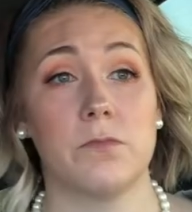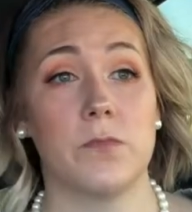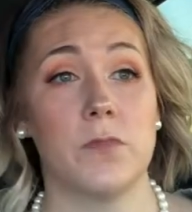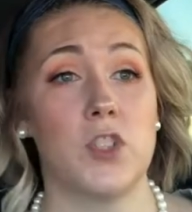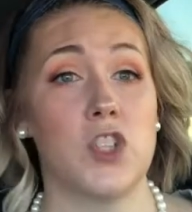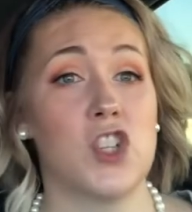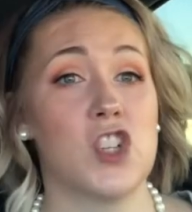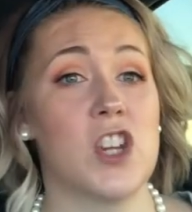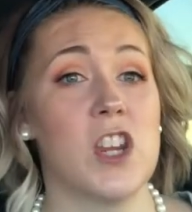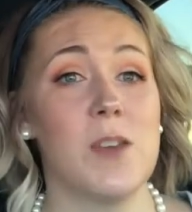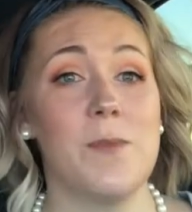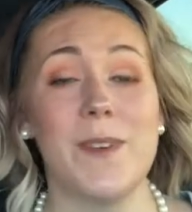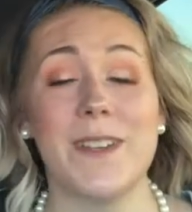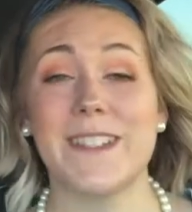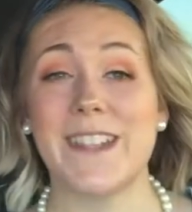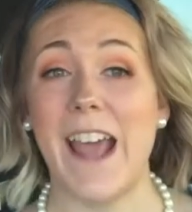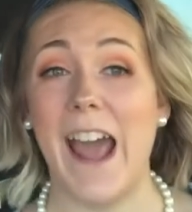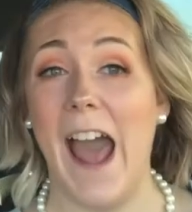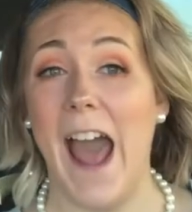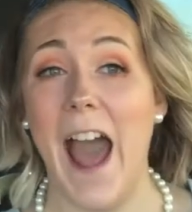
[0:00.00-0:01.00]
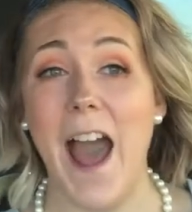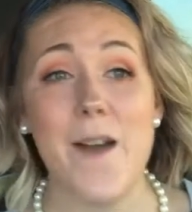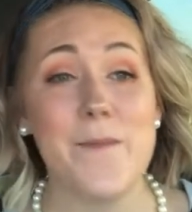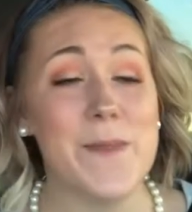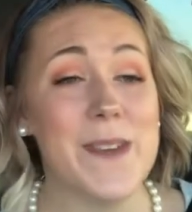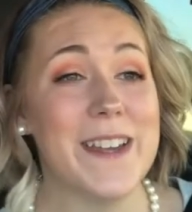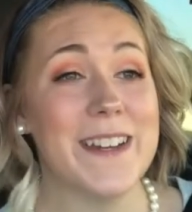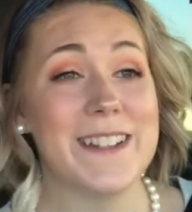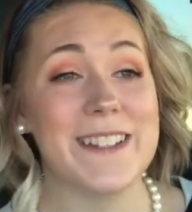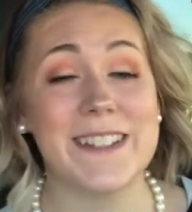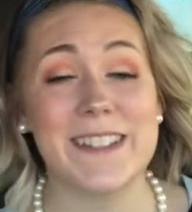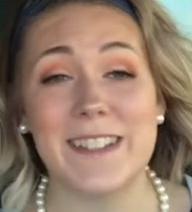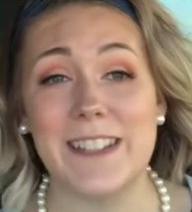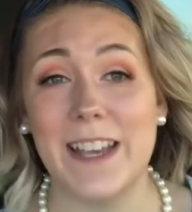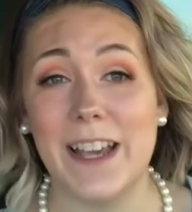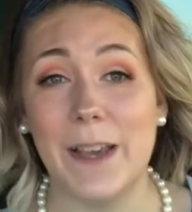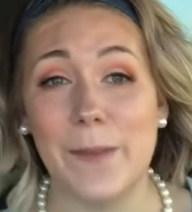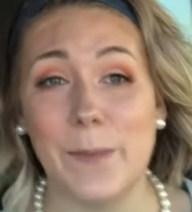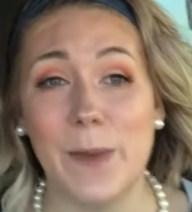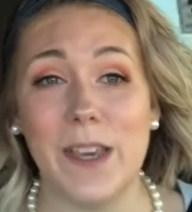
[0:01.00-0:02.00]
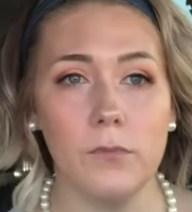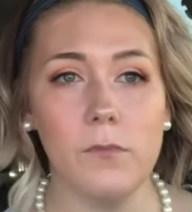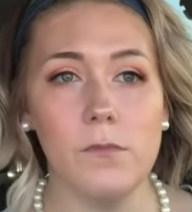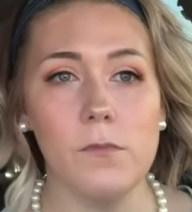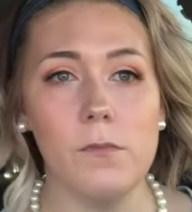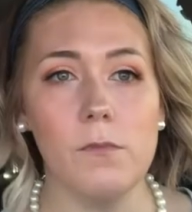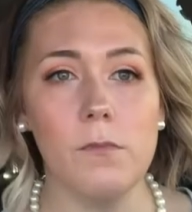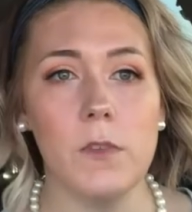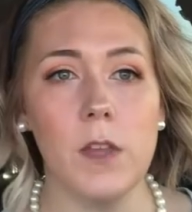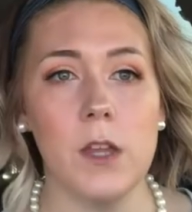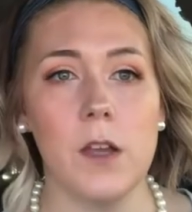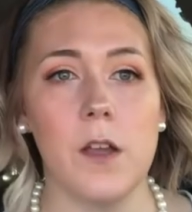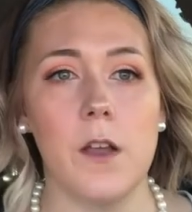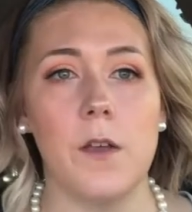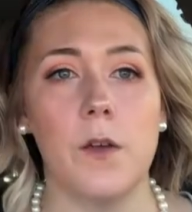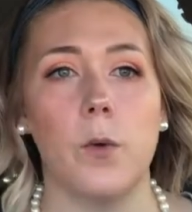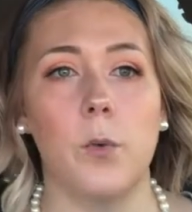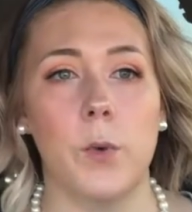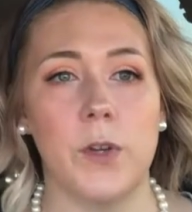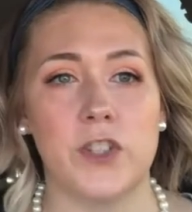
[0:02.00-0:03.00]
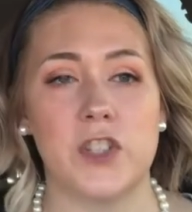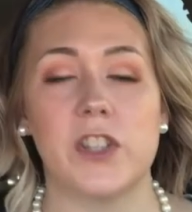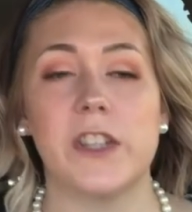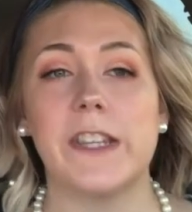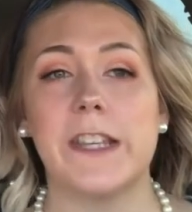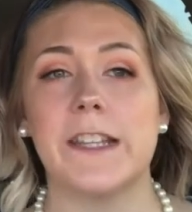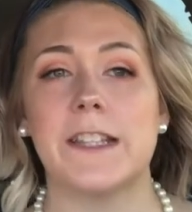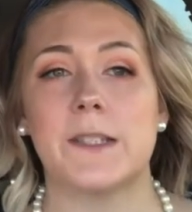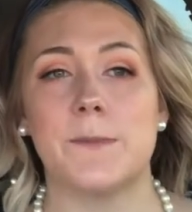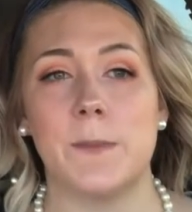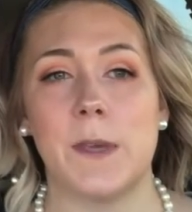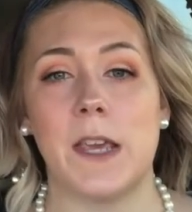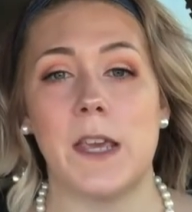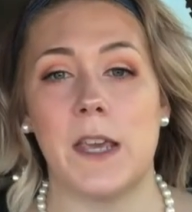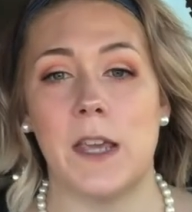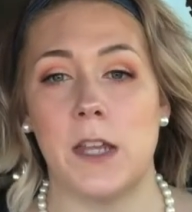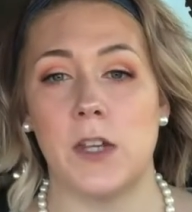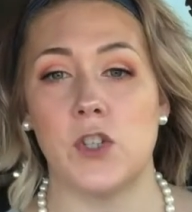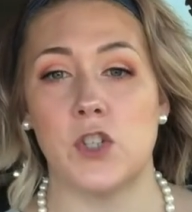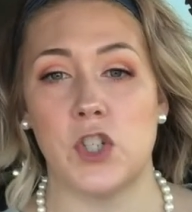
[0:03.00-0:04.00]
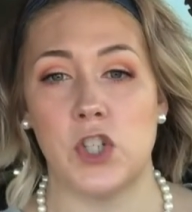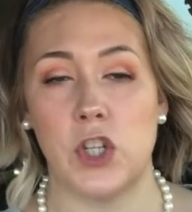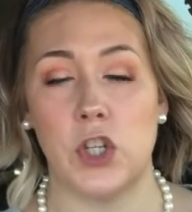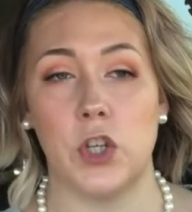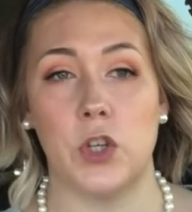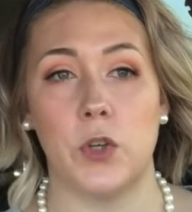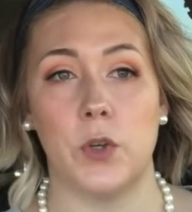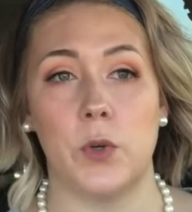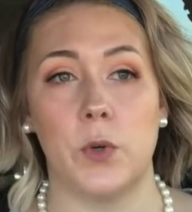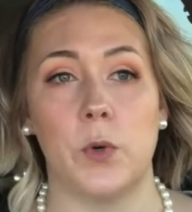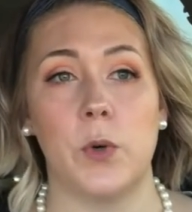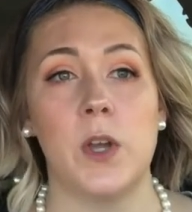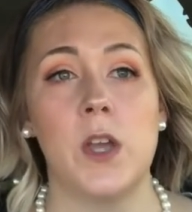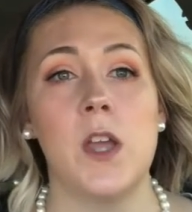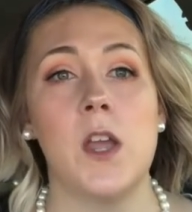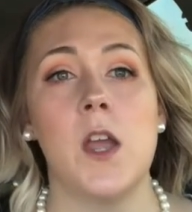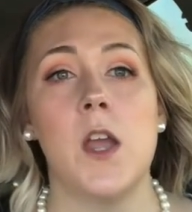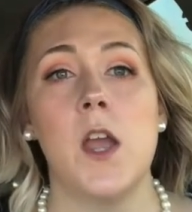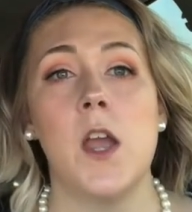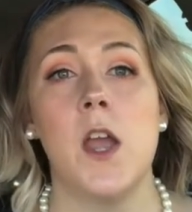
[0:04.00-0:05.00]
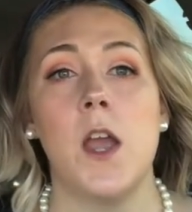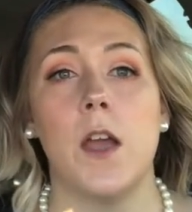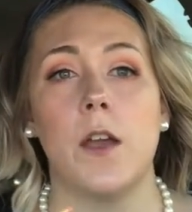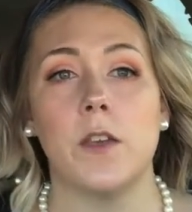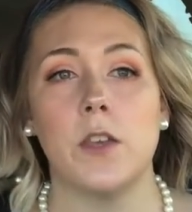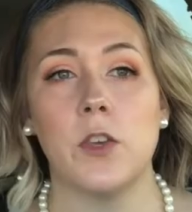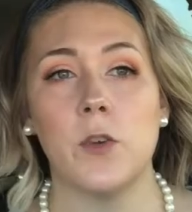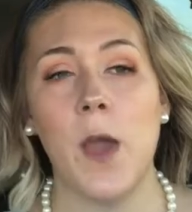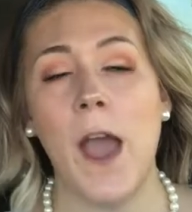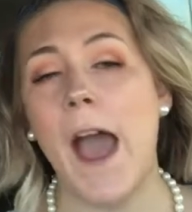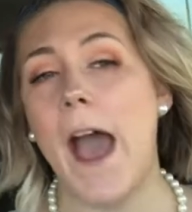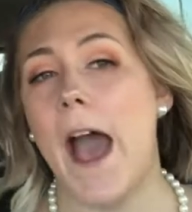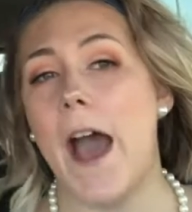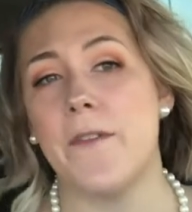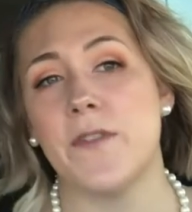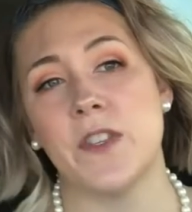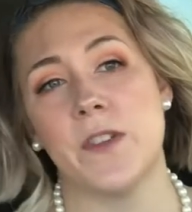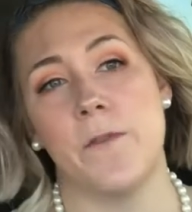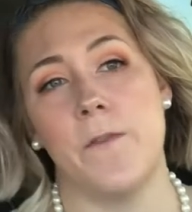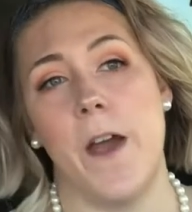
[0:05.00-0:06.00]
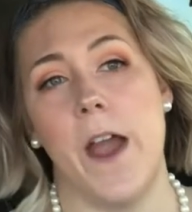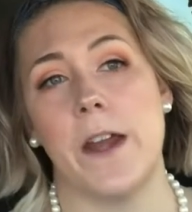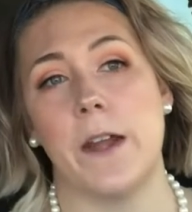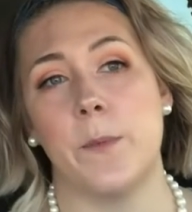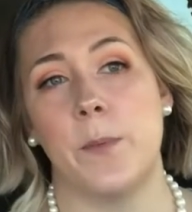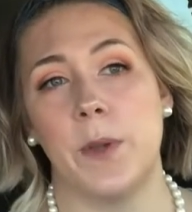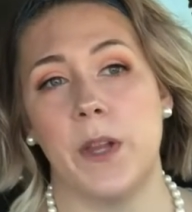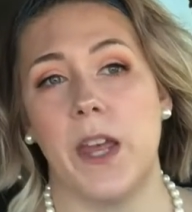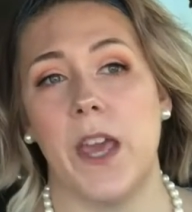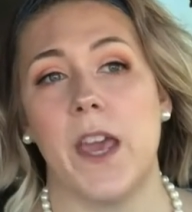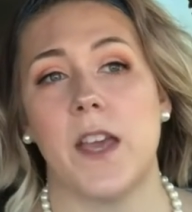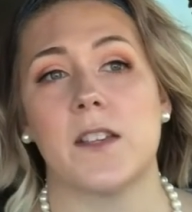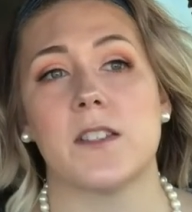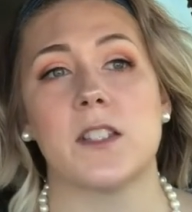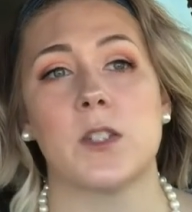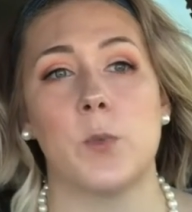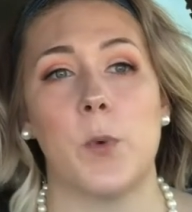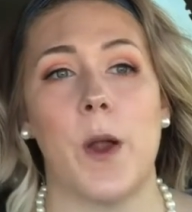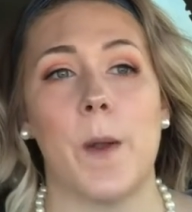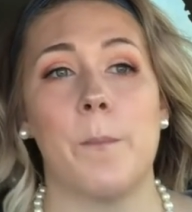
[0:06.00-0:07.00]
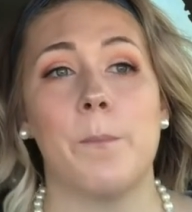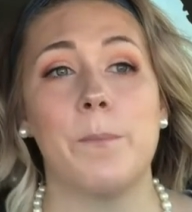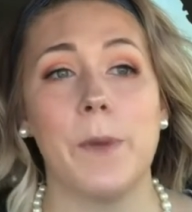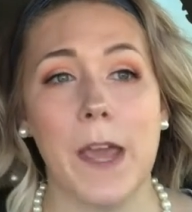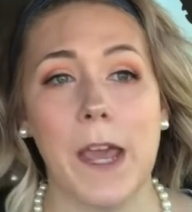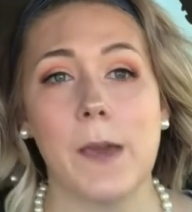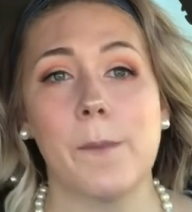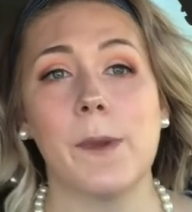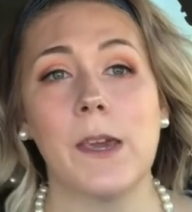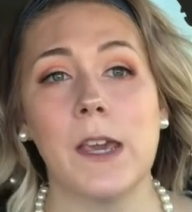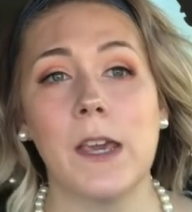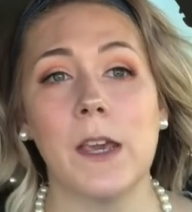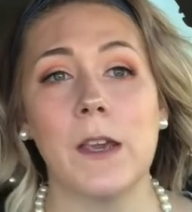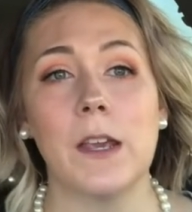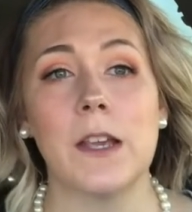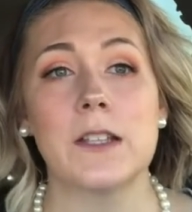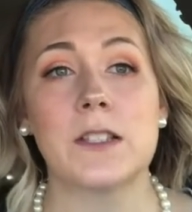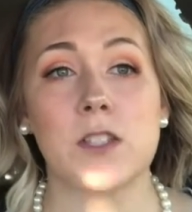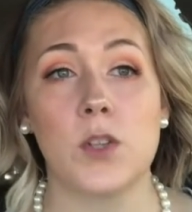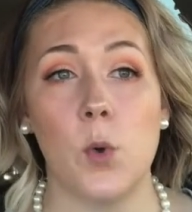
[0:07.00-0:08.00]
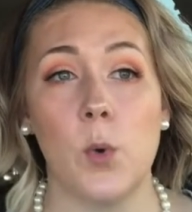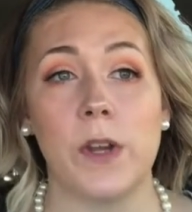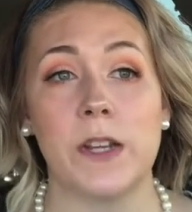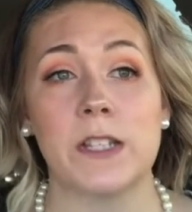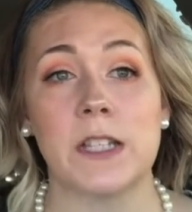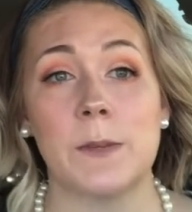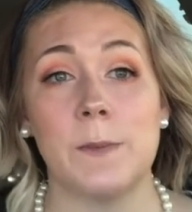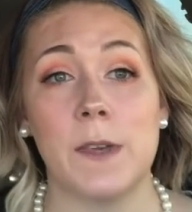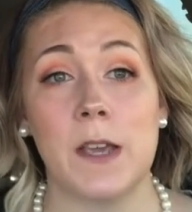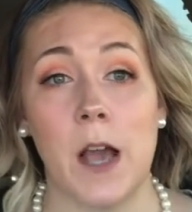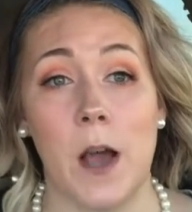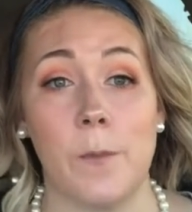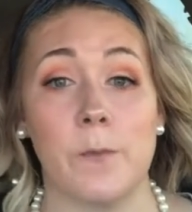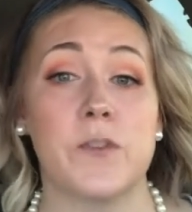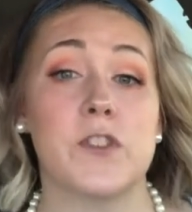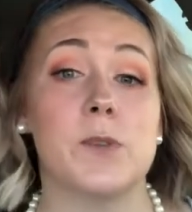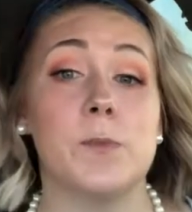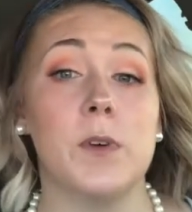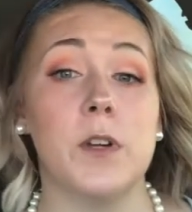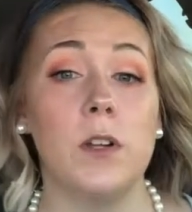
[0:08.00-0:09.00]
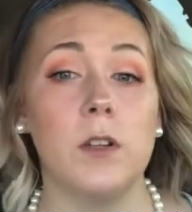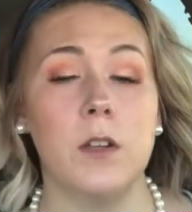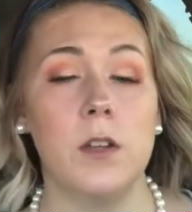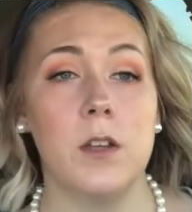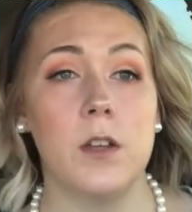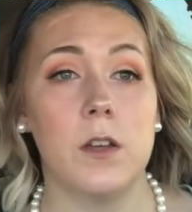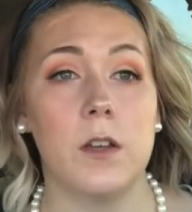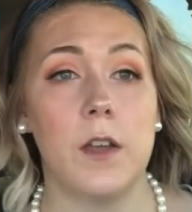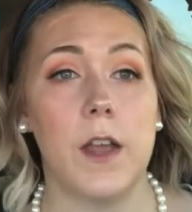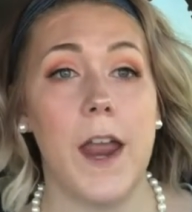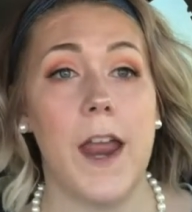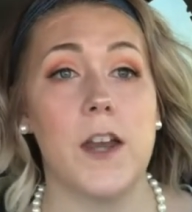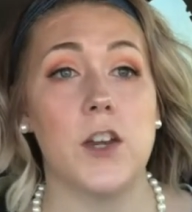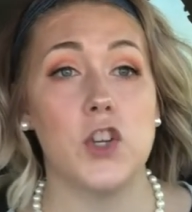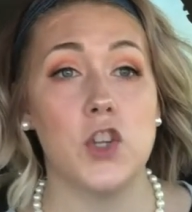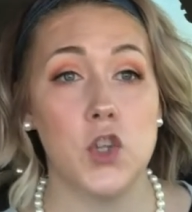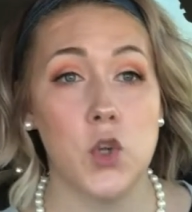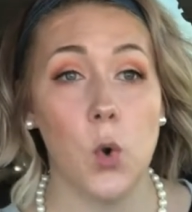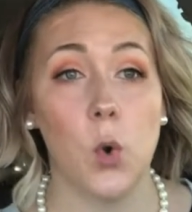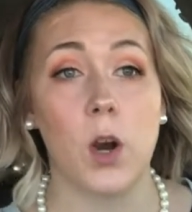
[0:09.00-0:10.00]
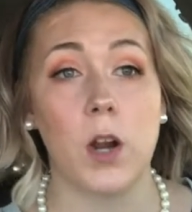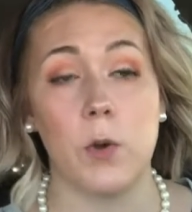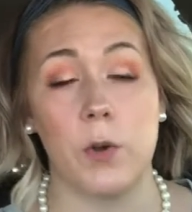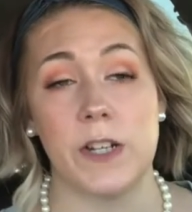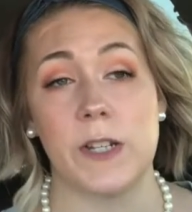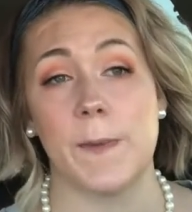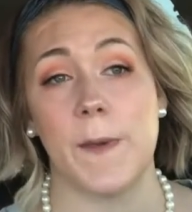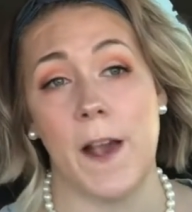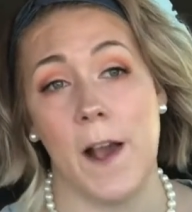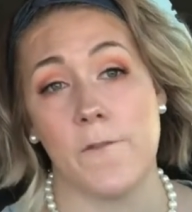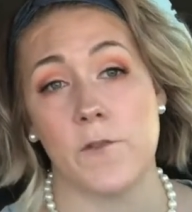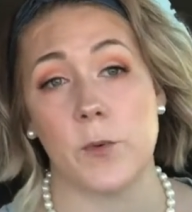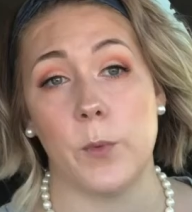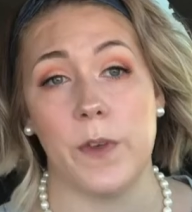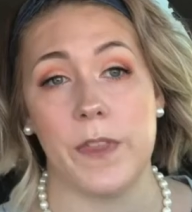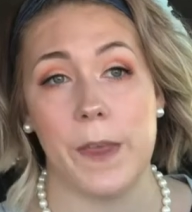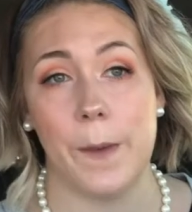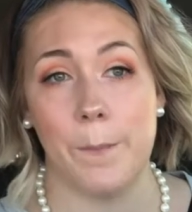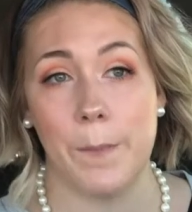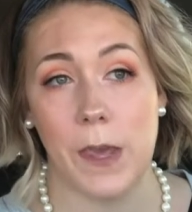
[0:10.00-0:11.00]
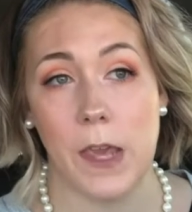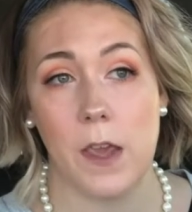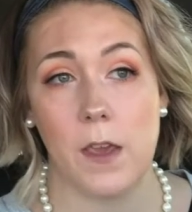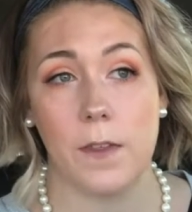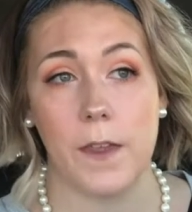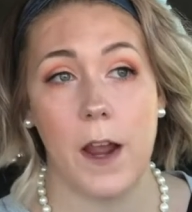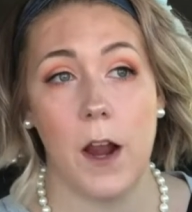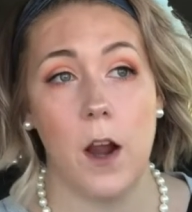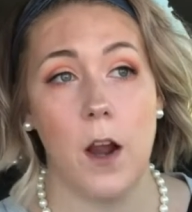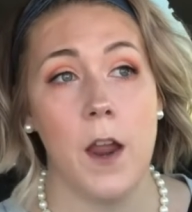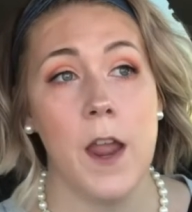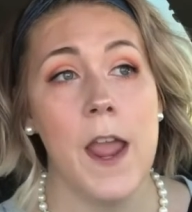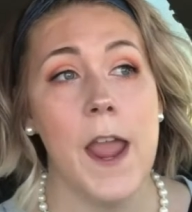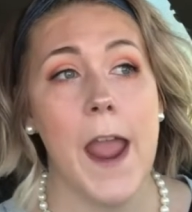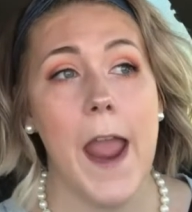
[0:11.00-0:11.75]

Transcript: She was happy to see me, which leads me into you have to find a place where baby is going to be comfortable and you're going to be comfortable with them being there.